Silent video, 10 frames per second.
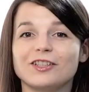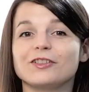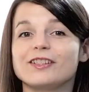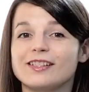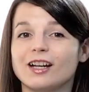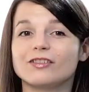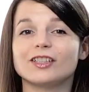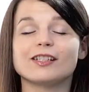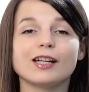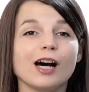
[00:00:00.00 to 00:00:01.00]
you'll discover the
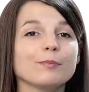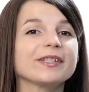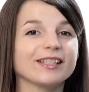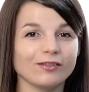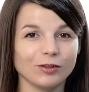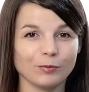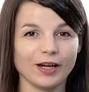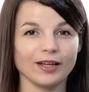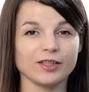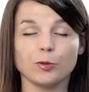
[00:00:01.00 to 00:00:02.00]
top 7
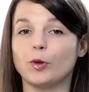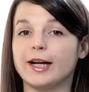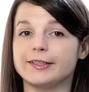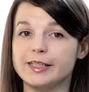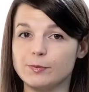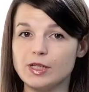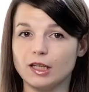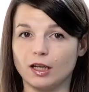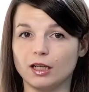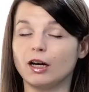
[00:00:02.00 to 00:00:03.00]
ways to practice
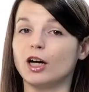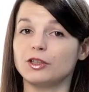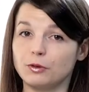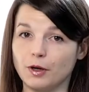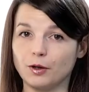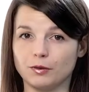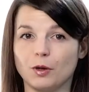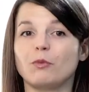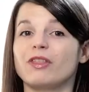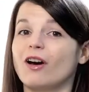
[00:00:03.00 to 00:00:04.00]
speaking on your own
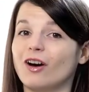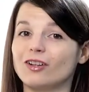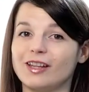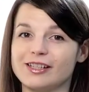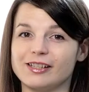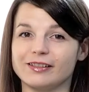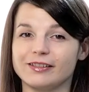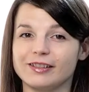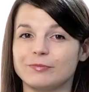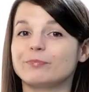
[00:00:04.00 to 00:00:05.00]
with our
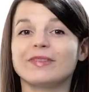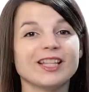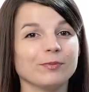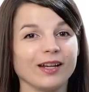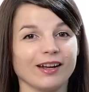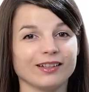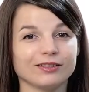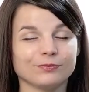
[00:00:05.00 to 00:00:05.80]
lessons. Let's begin.